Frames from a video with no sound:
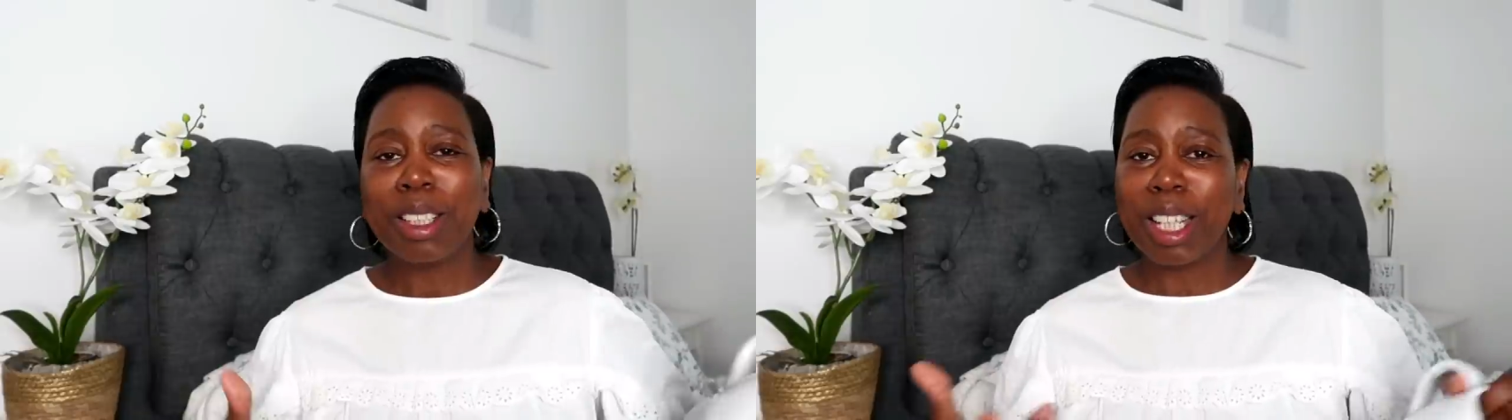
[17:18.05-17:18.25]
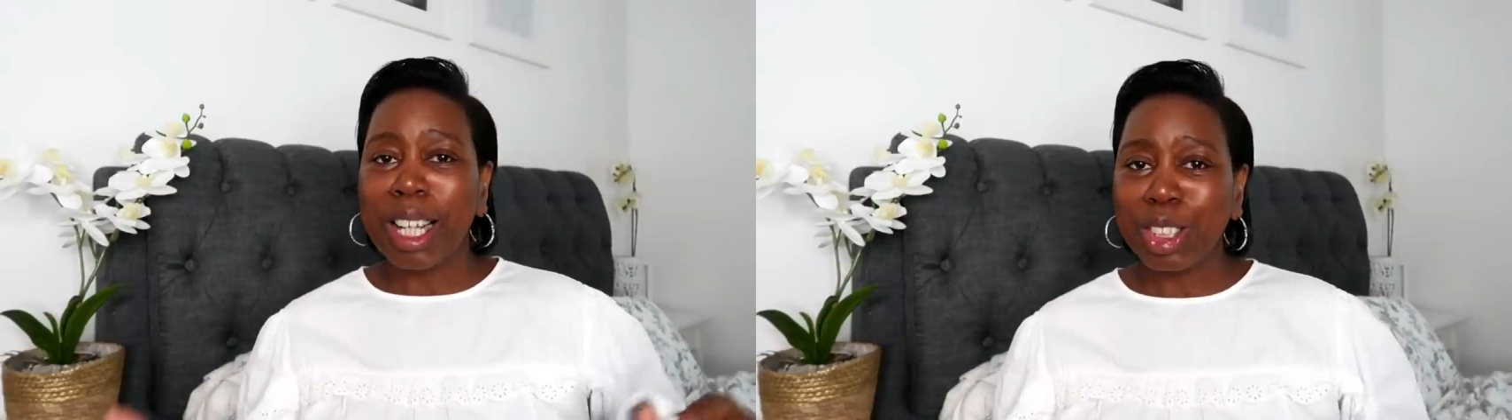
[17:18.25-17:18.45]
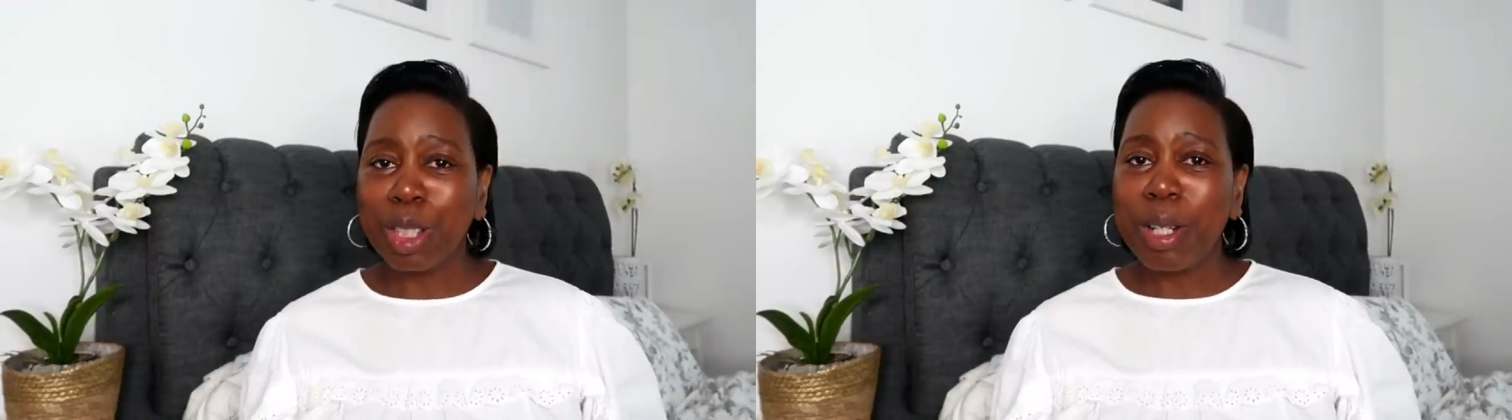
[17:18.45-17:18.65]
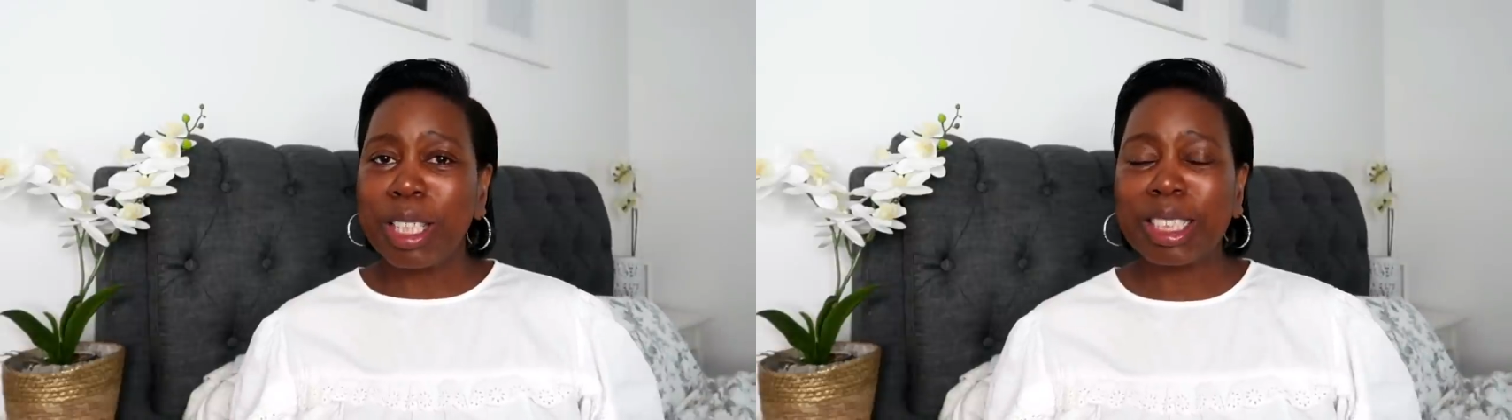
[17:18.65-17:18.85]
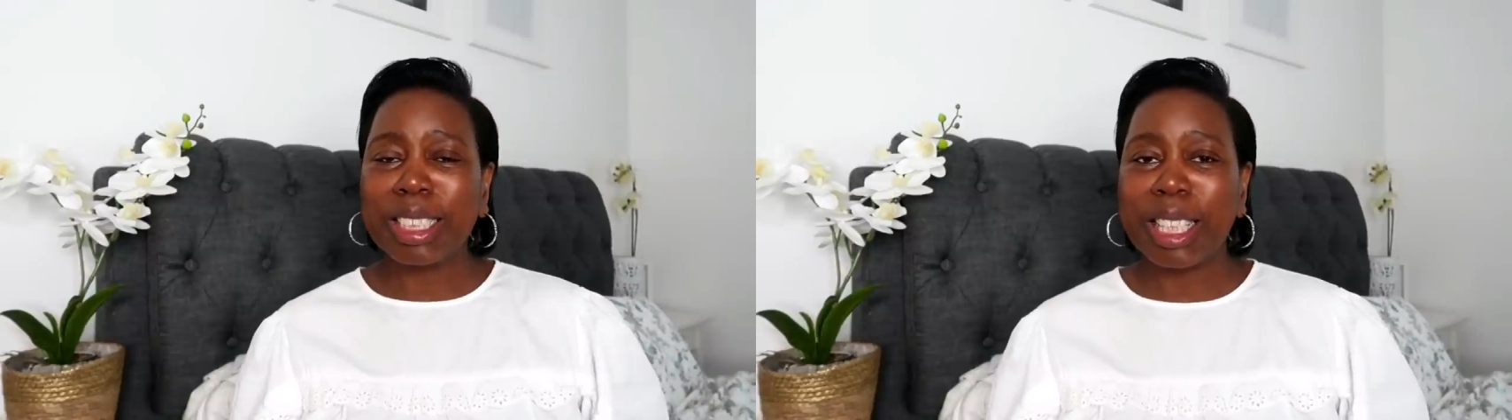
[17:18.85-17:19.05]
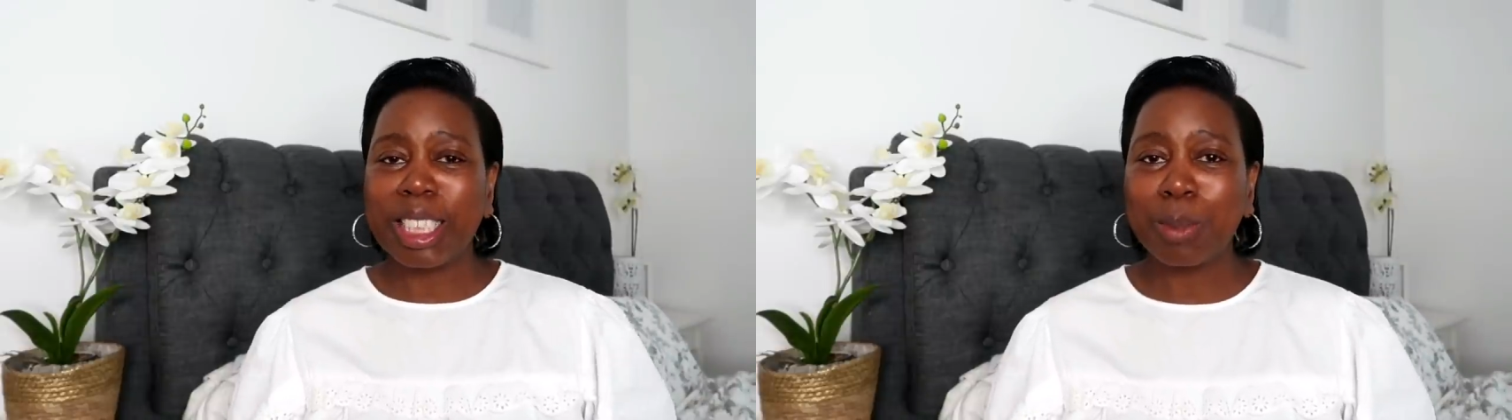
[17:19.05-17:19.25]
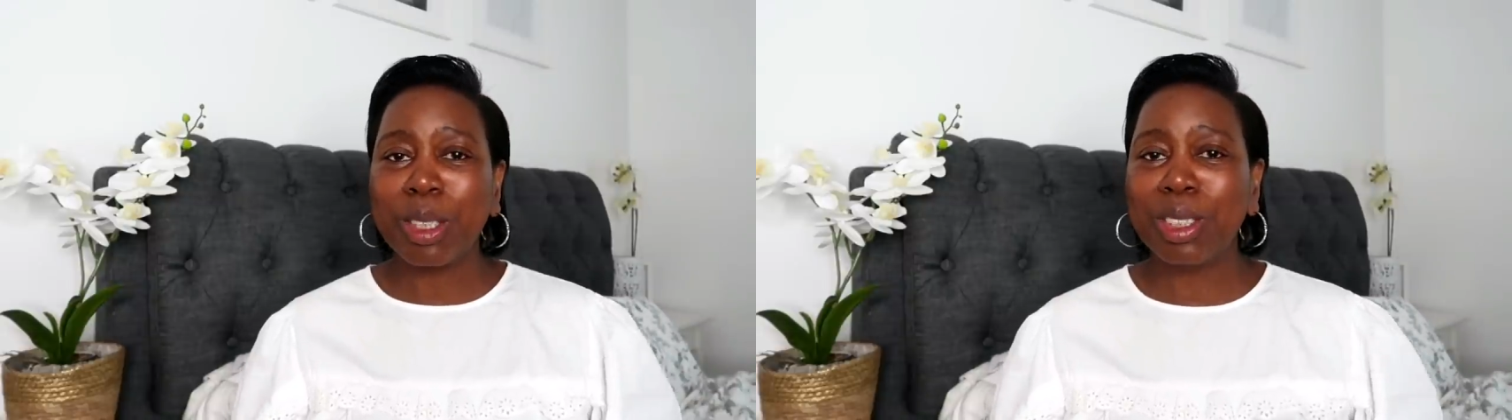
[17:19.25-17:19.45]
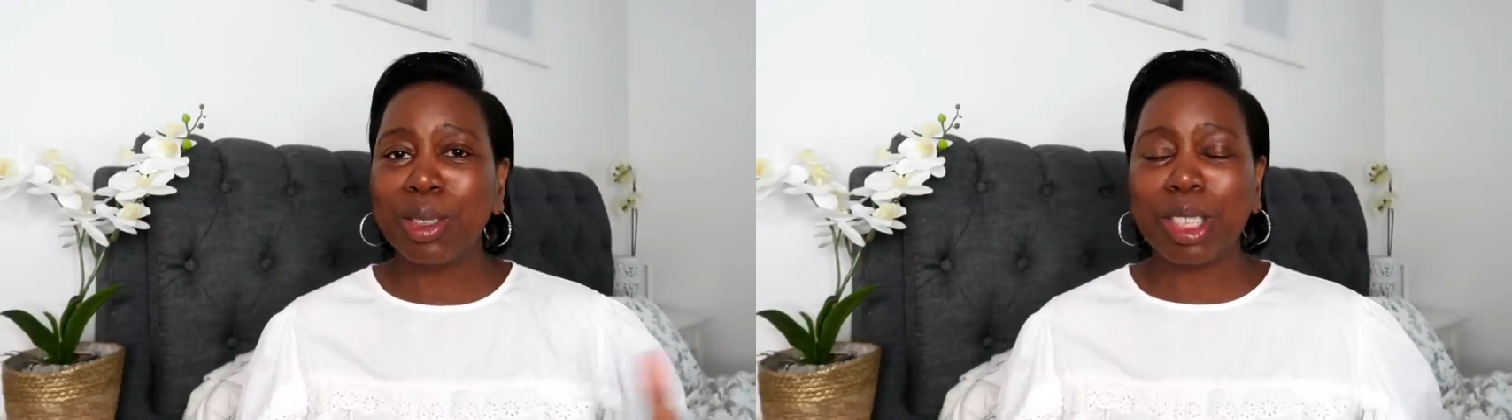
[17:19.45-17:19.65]
So I actually went into
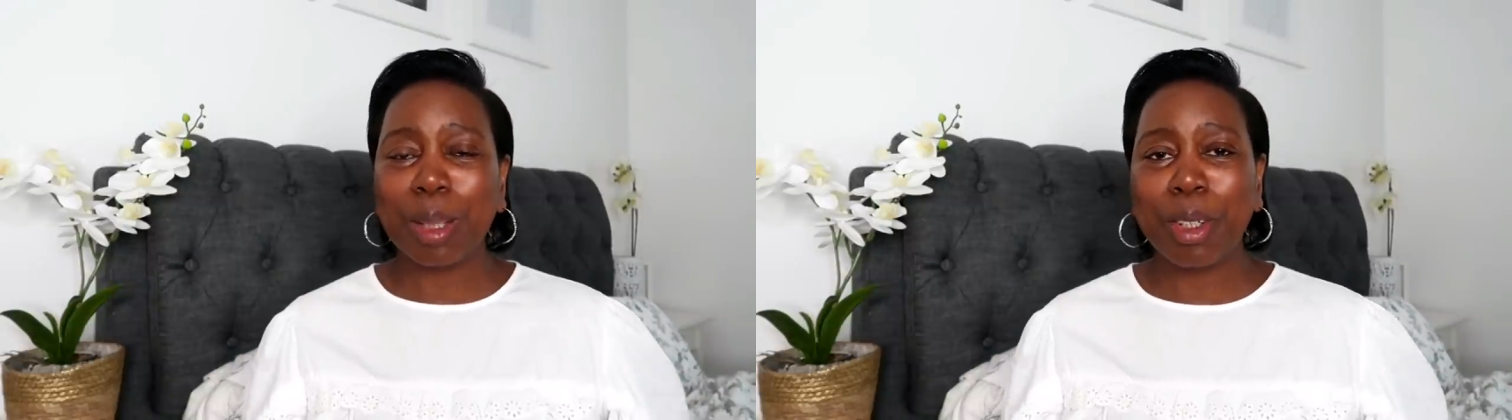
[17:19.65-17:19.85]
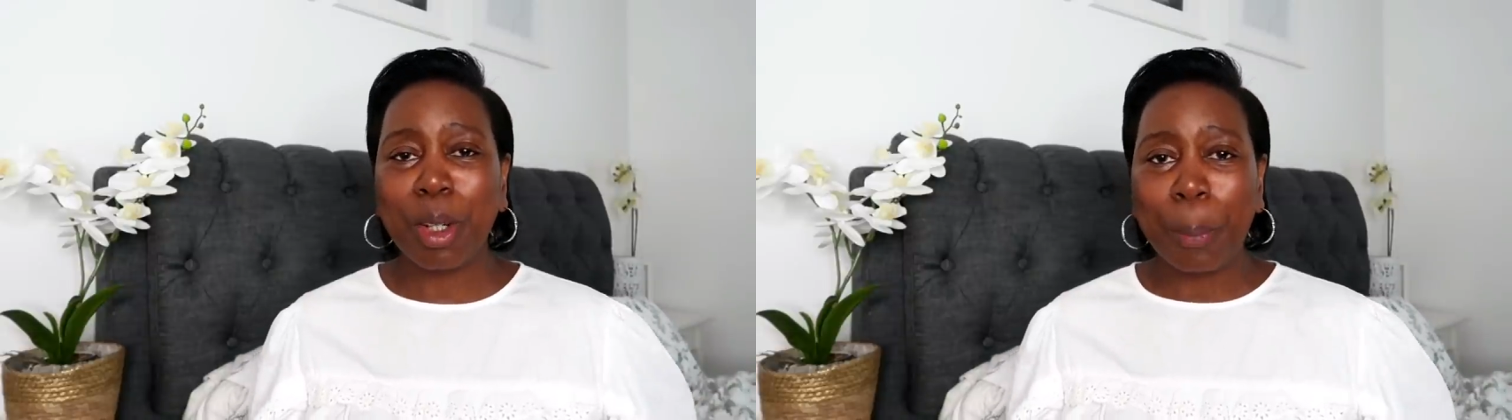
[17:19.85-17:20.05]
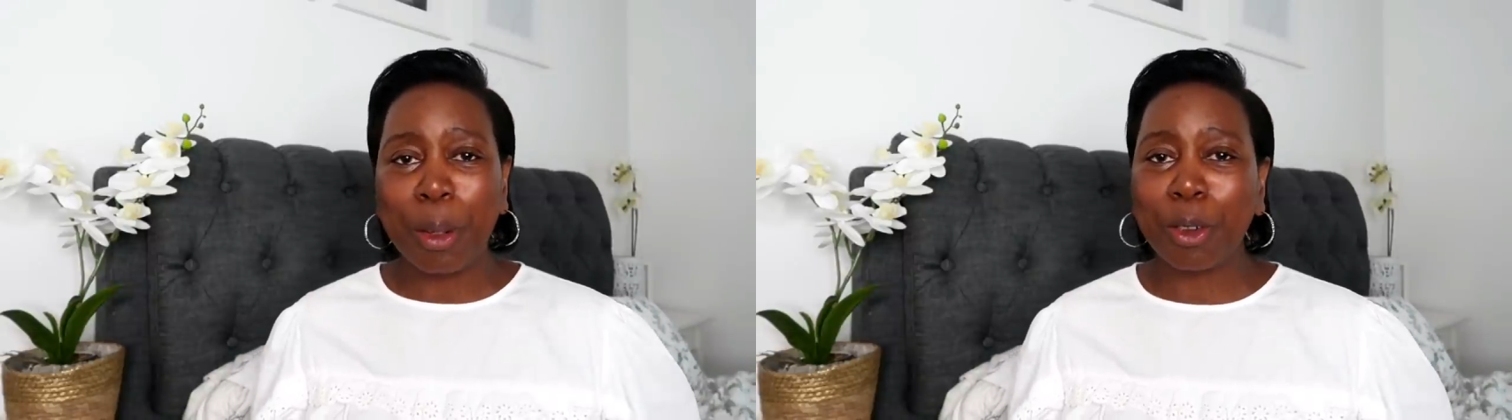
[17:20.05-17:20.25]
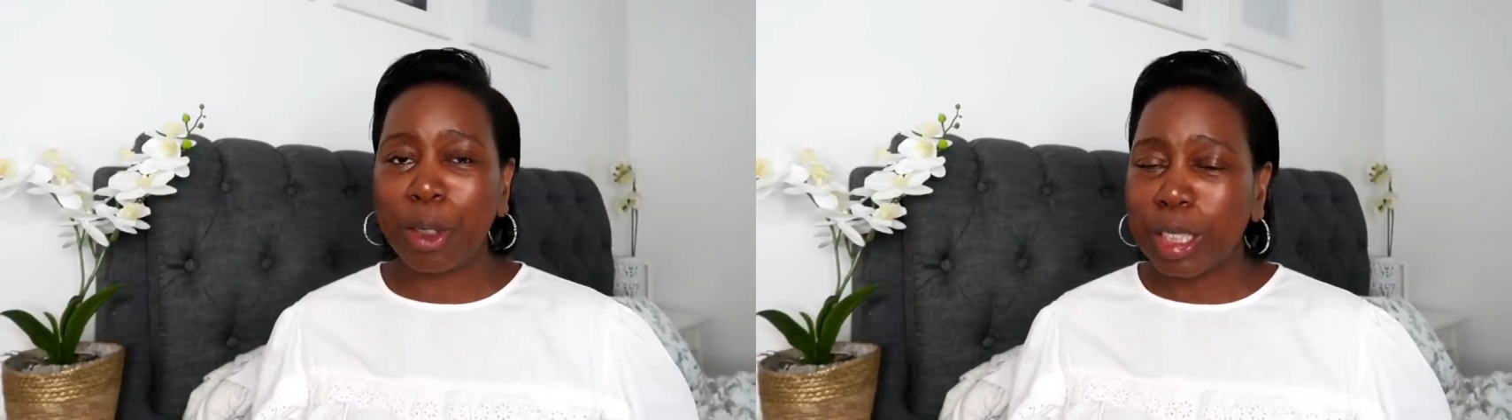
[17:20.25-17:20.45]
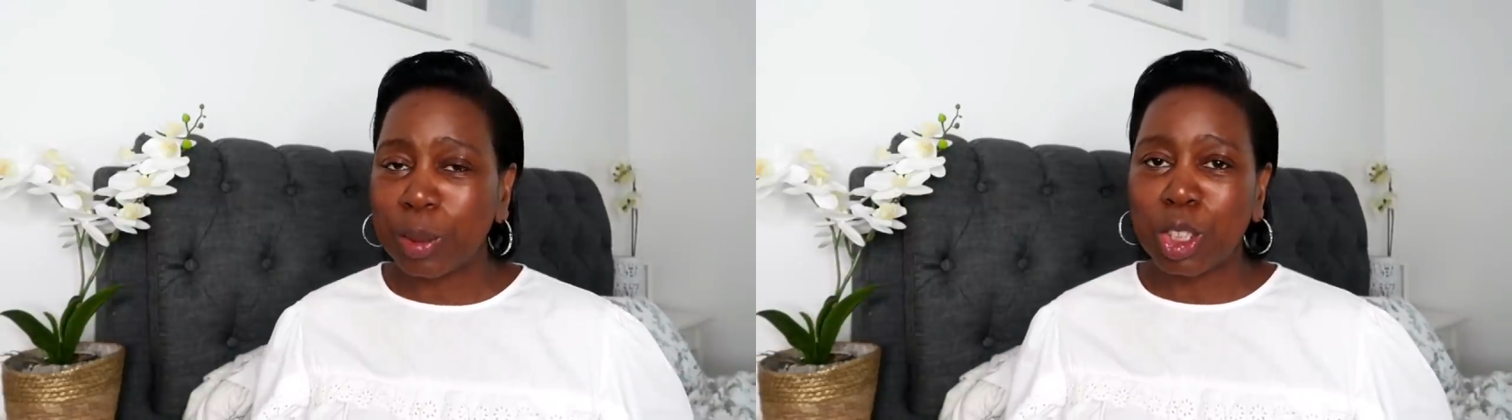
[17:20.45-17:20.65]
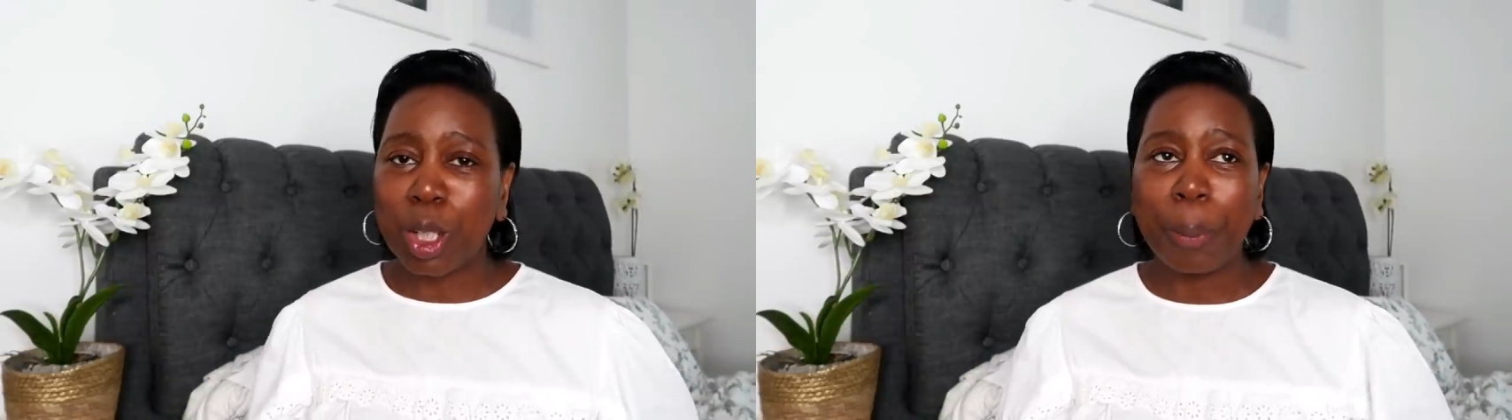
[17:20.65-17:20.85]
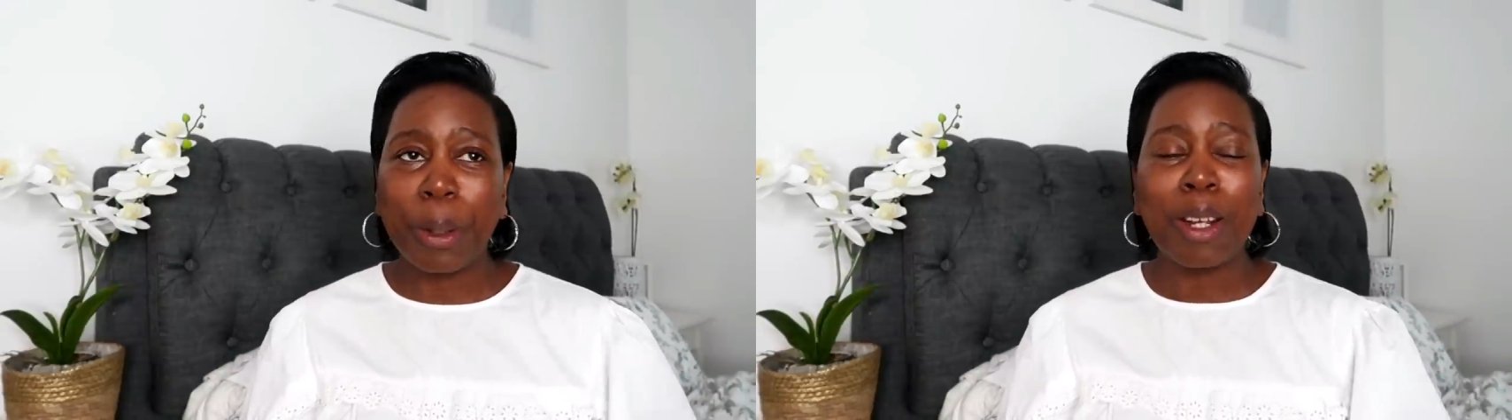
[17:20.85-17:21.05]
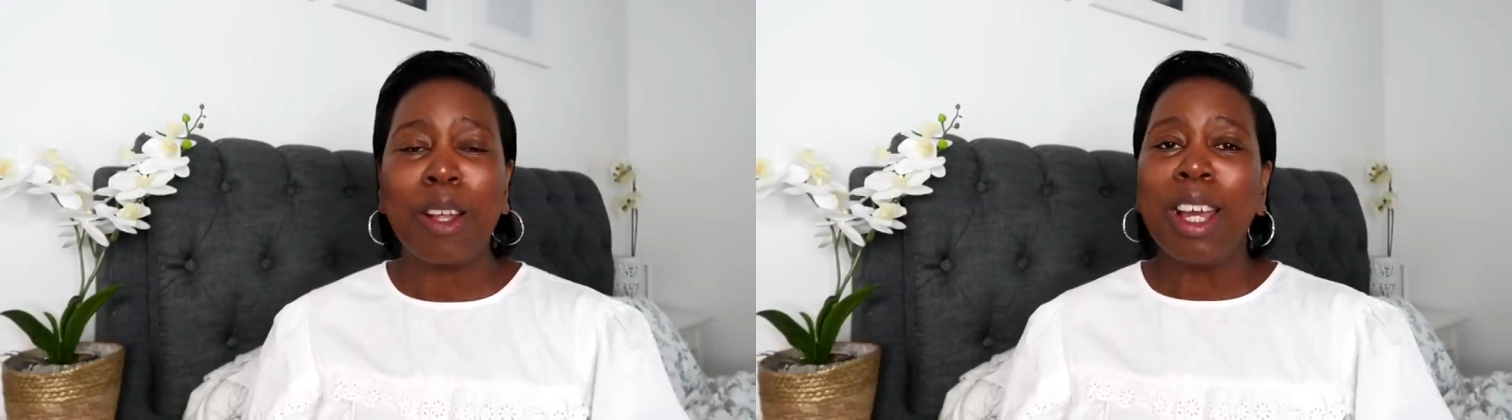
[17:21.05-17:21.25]
Sainsbury's to do some a little bit of grocery
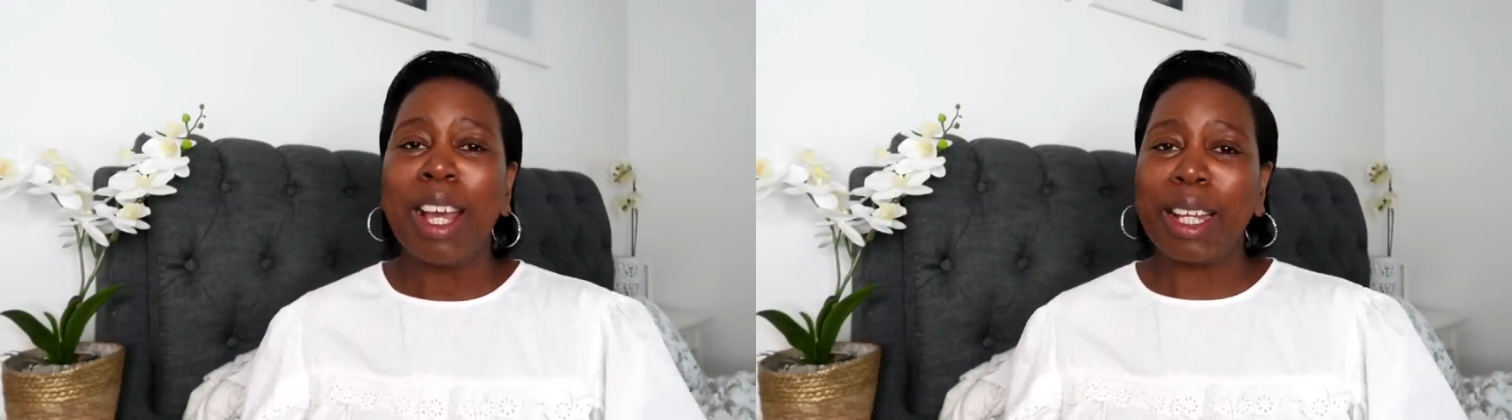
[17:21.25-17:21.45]
shopping